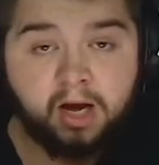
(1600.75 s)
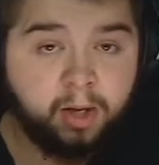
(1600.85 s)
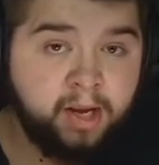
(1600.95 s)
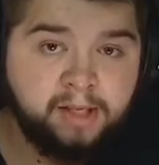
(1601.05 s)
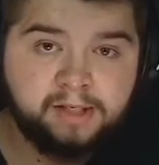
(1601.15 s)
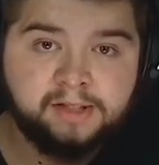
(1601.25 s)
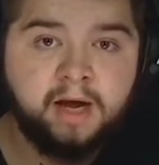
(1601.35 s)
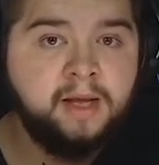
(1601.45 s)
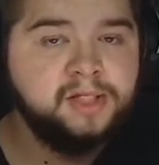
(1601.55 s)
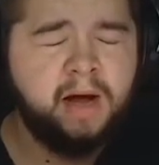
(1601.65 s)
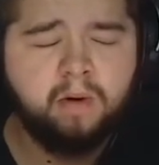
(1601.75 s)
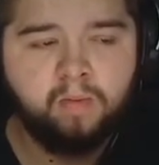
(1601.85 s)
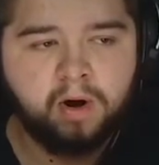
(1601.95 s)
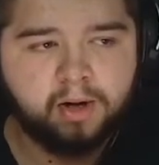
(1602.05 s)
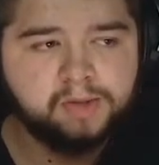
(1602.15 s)
At the end of the day, that's how it
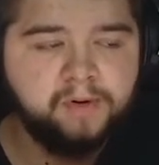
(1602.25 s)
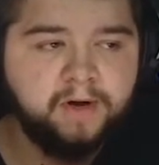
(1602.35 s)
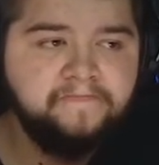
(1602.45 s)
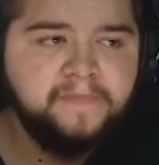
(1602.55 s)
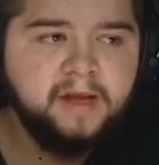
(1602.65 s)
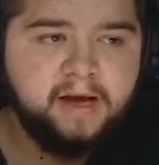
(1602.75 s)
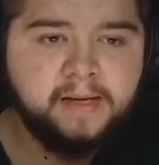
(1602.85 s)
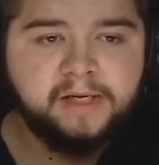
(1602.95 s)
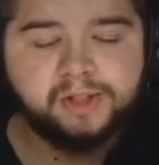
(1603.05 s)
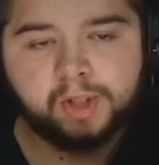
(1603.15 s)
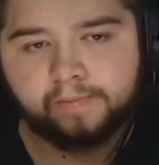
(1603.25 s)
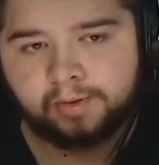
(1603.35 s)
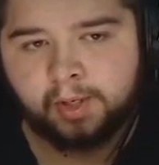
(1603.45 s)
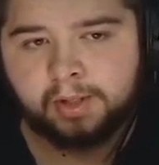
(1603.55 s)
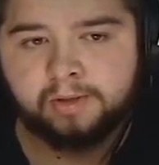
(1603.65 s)
works. But in these top
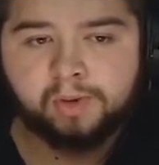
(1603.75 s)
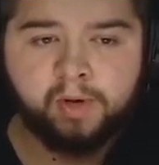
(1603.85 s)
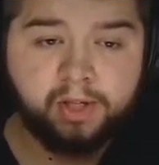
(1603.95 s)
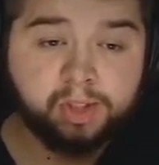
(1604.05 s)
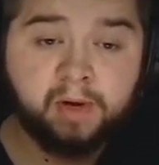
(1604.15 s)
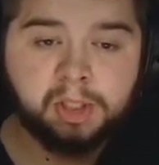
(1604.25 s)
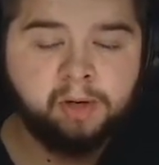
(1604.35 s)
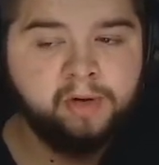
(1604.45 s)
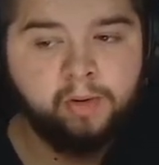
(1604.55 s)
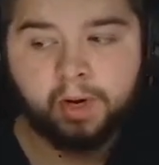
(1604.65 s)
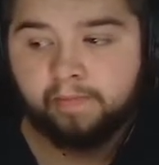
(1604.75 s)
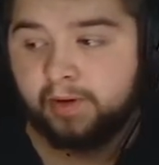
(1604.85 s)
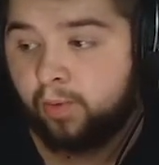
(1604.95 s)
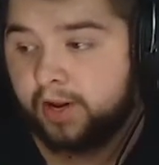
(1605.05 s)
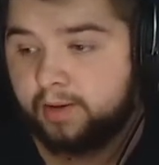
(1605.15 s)
divisions, especially when you want to be
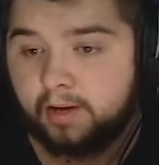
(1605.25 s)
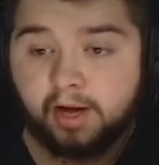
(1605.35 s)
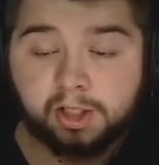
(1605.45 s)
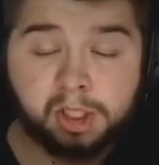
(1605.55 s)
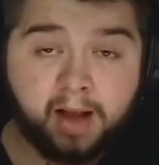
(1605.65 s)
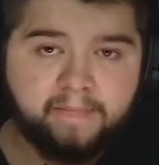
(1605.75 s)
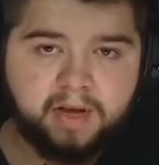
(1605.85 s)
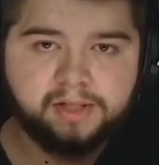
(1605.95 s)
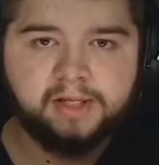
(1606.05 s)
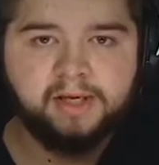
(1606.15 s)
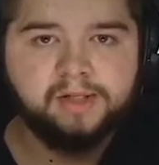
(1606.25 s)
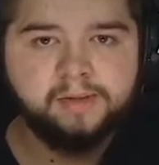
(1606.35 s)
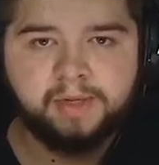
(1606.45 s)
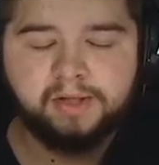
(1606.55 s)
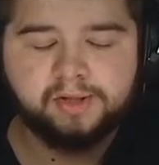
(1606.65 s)
winning Champions Leagues and
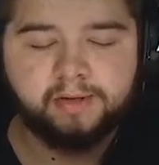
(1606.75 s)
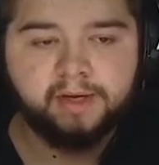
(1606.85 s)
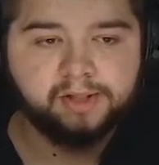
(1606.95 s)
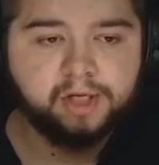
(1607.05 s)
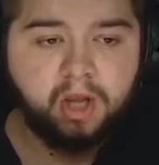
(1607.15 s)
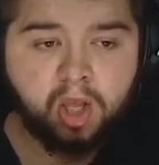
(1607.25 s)
things like this,